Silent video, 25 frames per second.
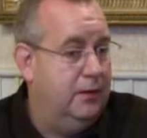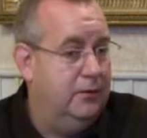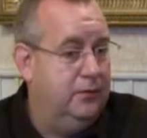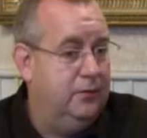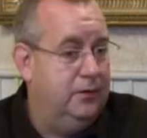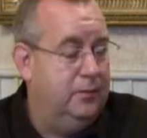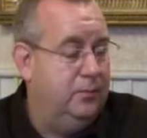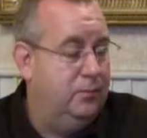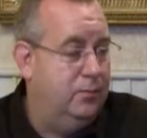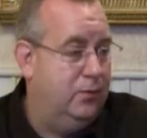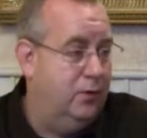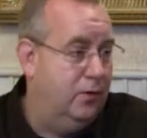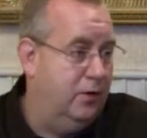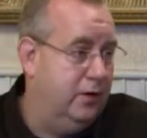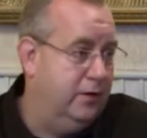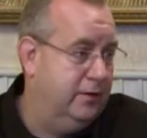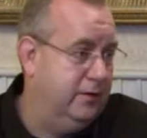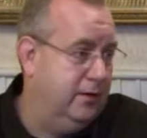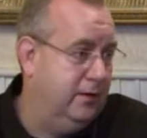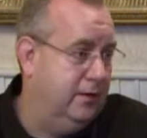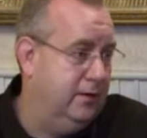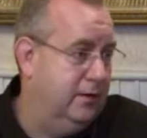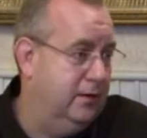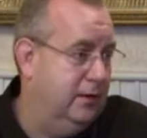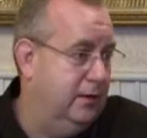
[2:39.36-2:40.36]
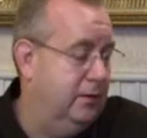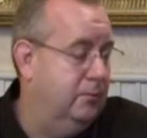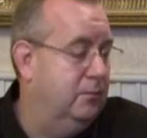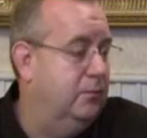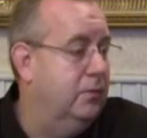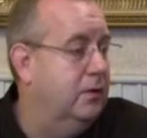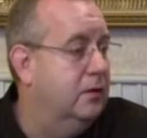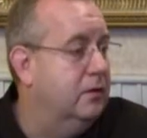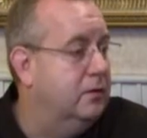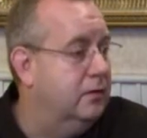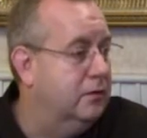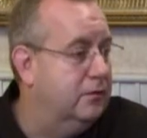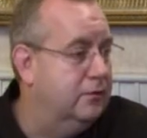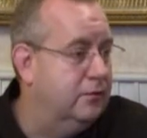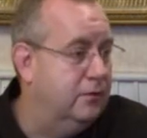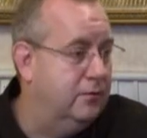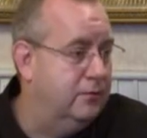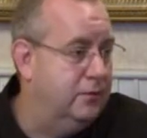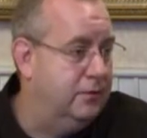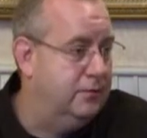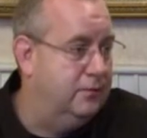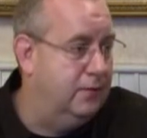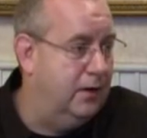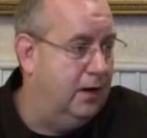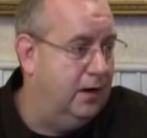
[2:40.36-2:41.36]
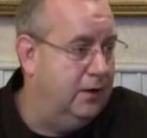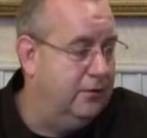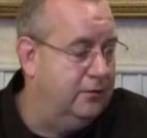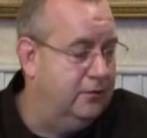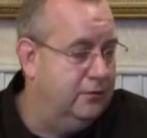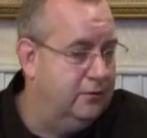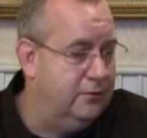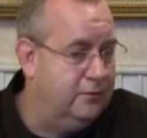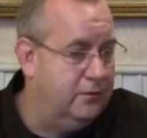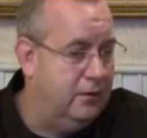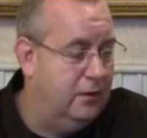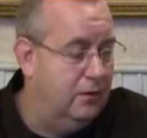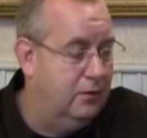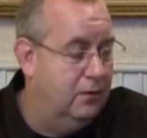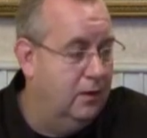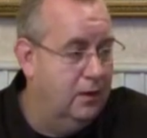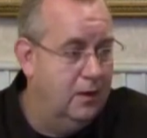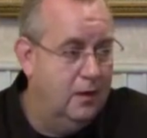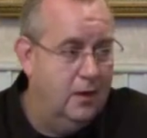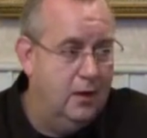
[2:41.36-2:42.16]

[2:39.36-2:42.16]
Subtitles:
deployed in billions of devices. So